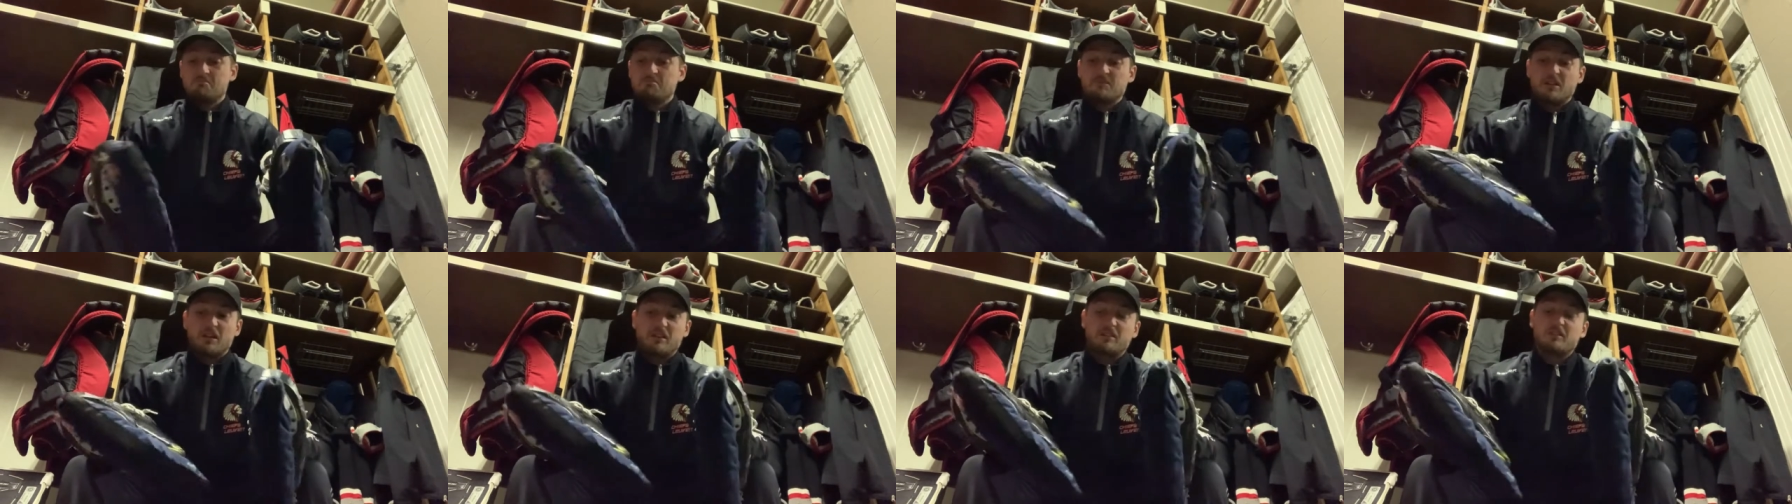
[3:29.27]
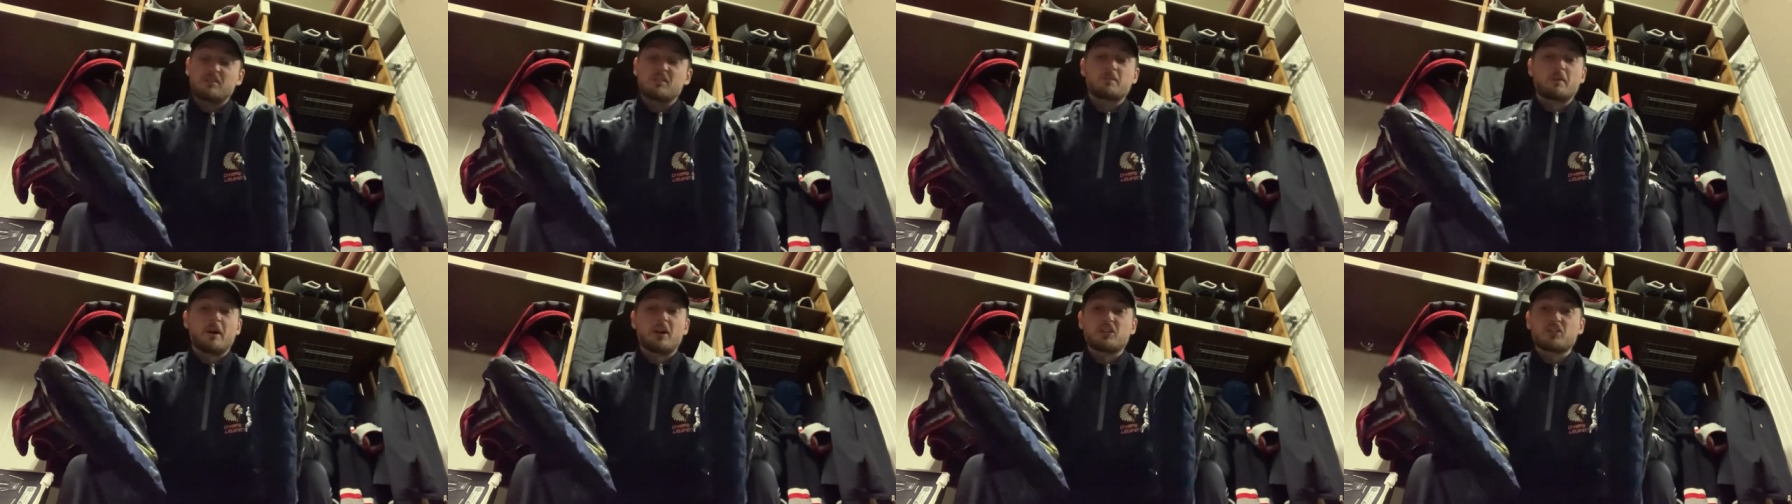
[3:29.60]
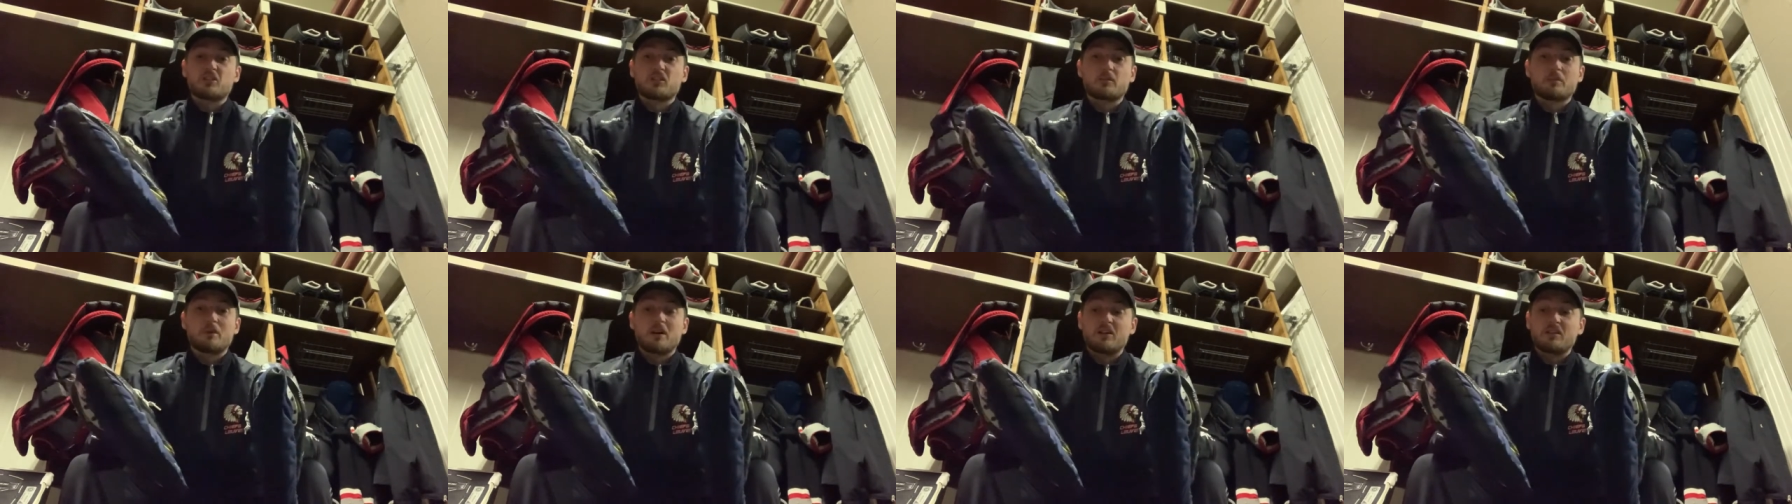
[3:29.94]
Nothing
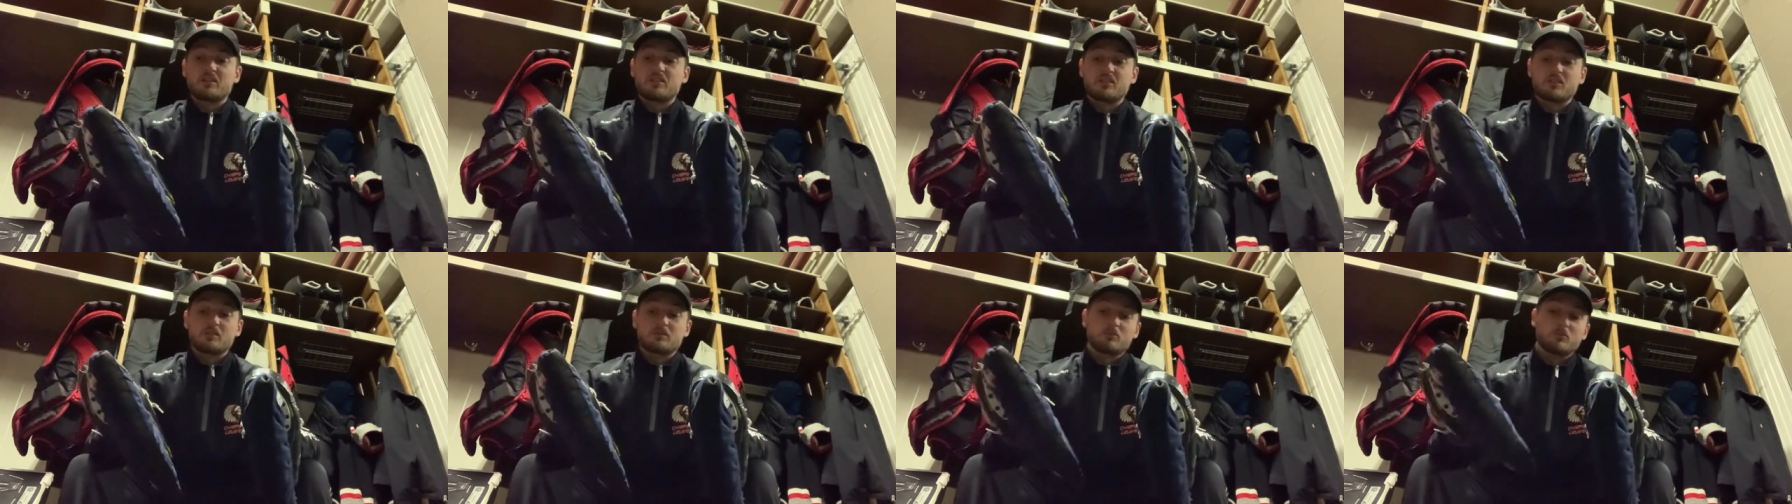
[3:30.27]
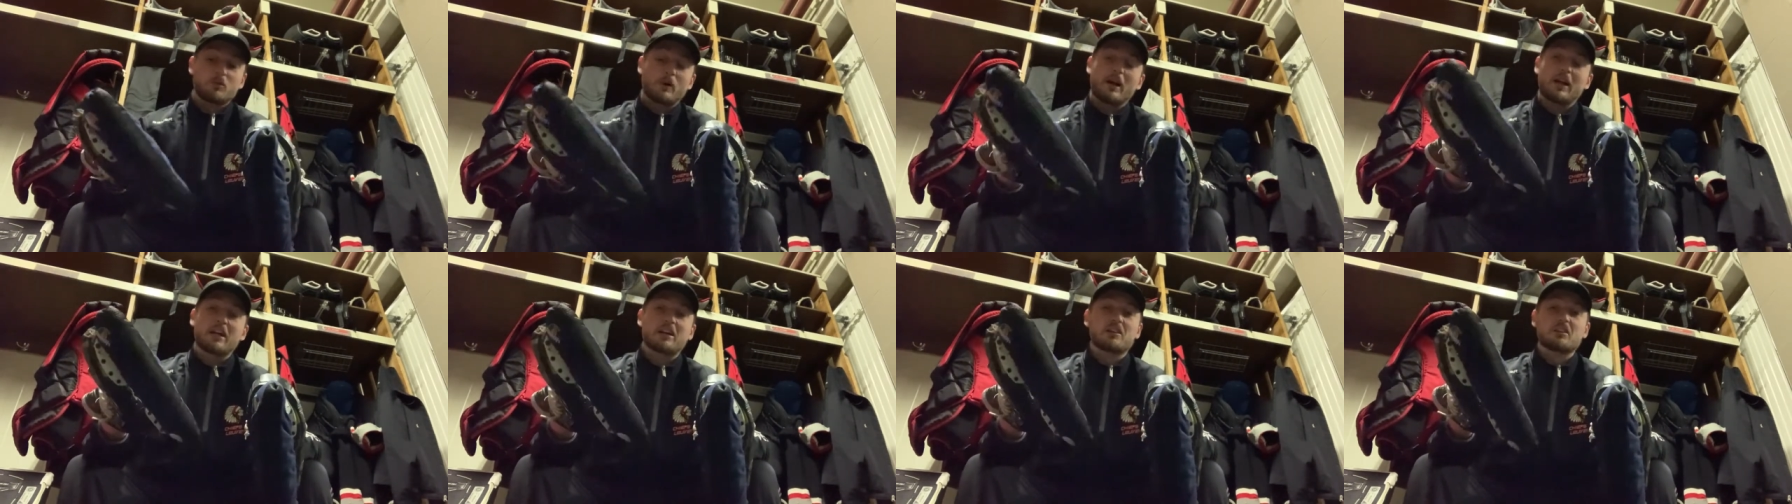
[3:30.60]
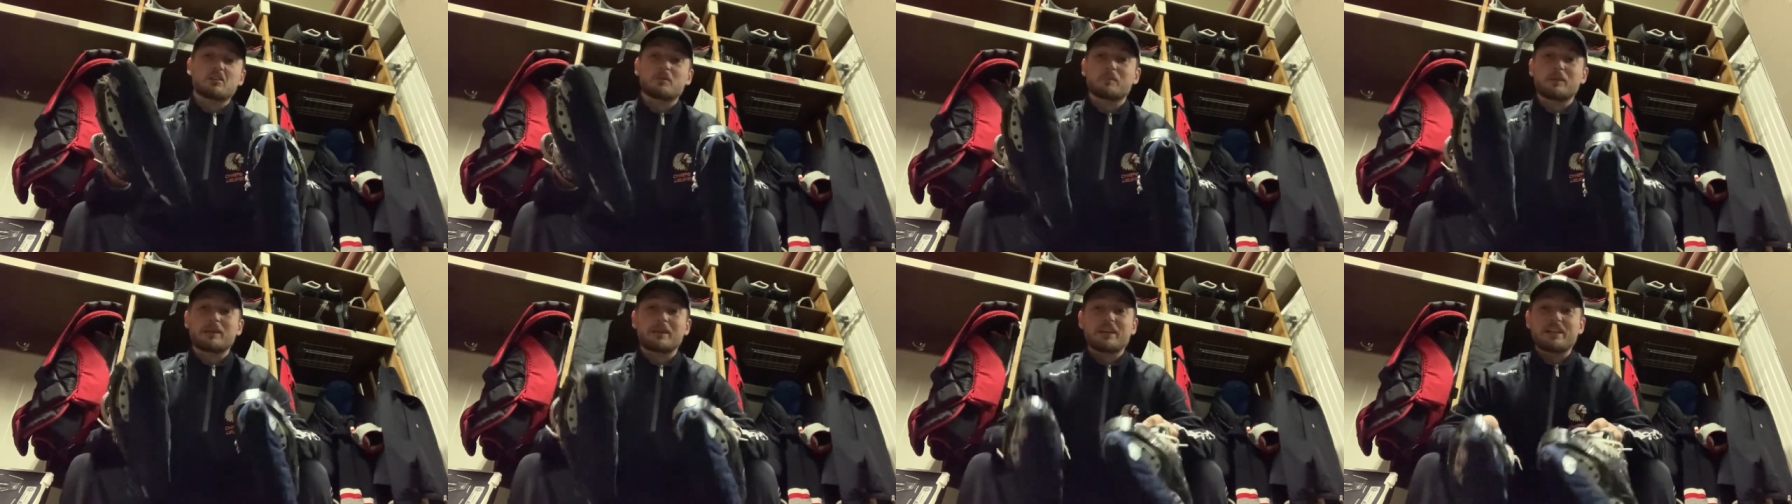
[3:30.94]
special about them.
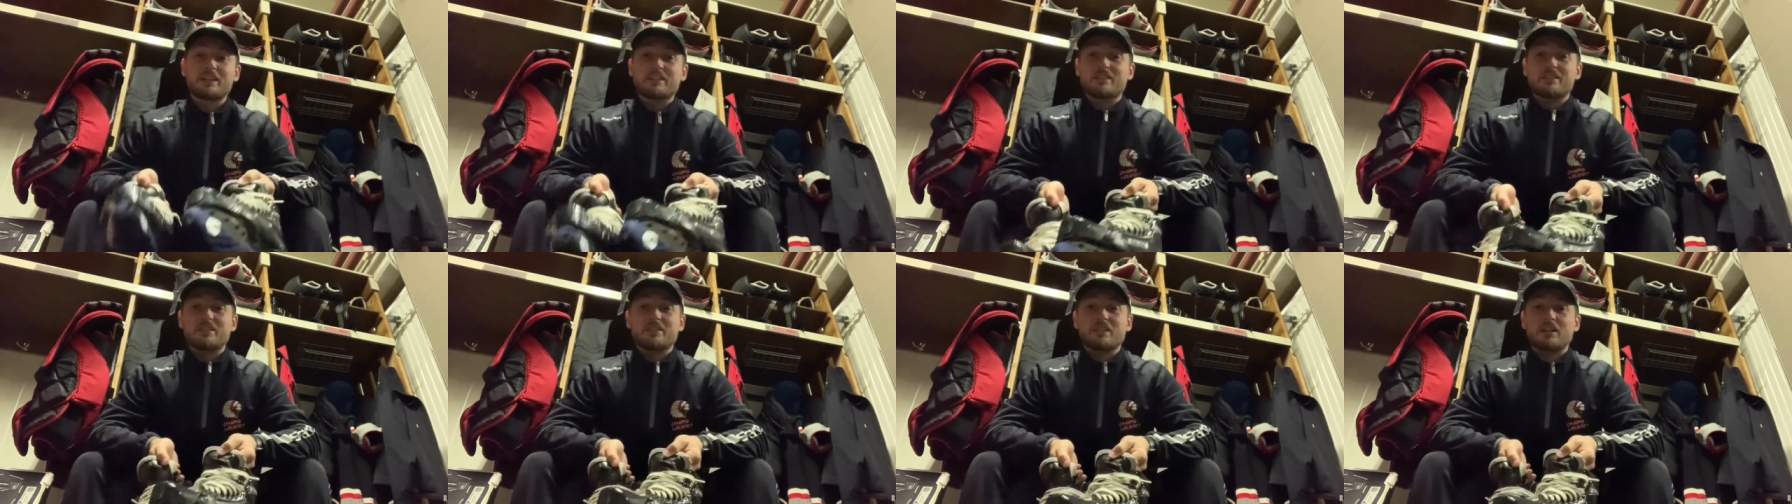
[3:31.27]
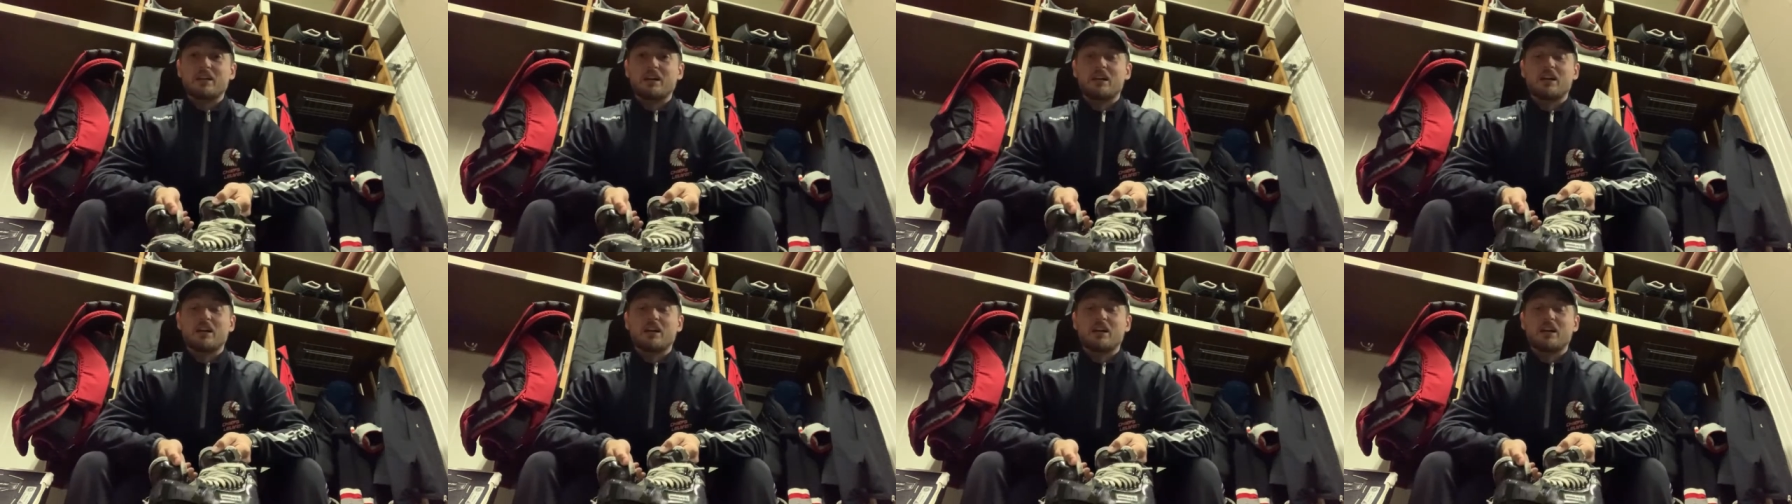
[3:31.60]
Regular blades.